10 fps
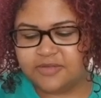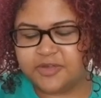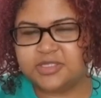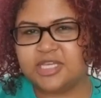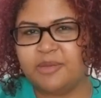
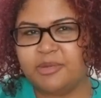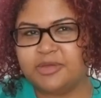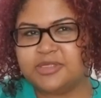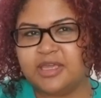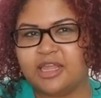For some, I'm
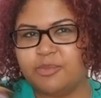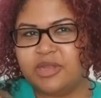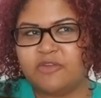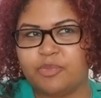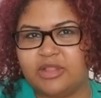also getting a
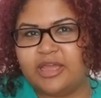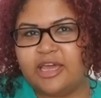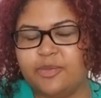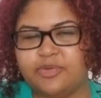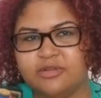bit of a play
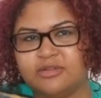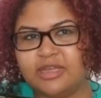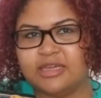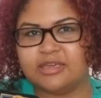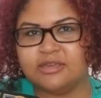up.
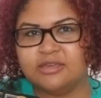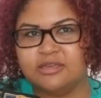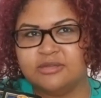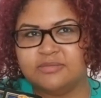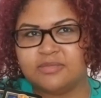Like,
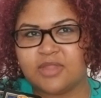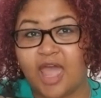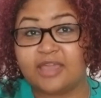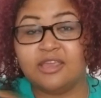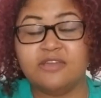
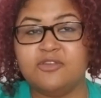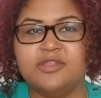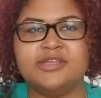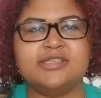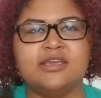I can give you
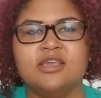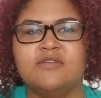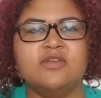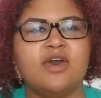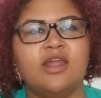this, I can
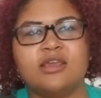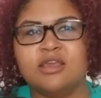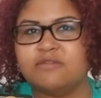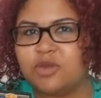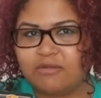give you that, I
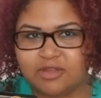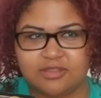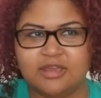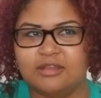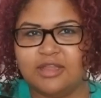can give you
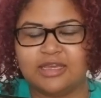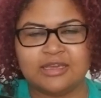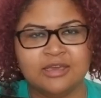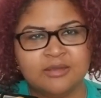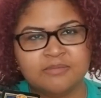everything.
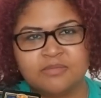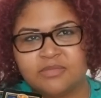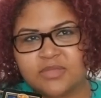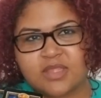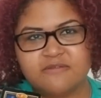Like,
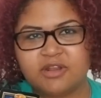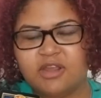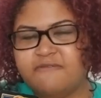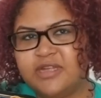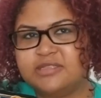
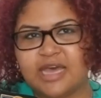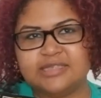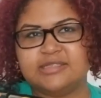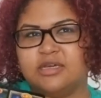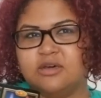very
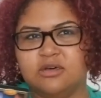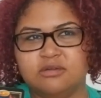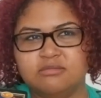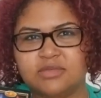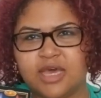
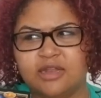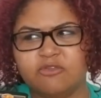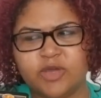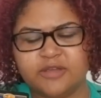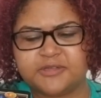fantastical kind
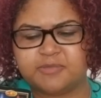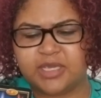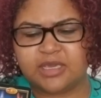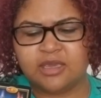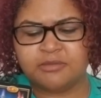of way of
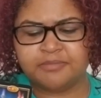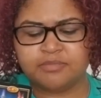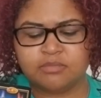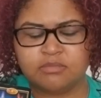speaking.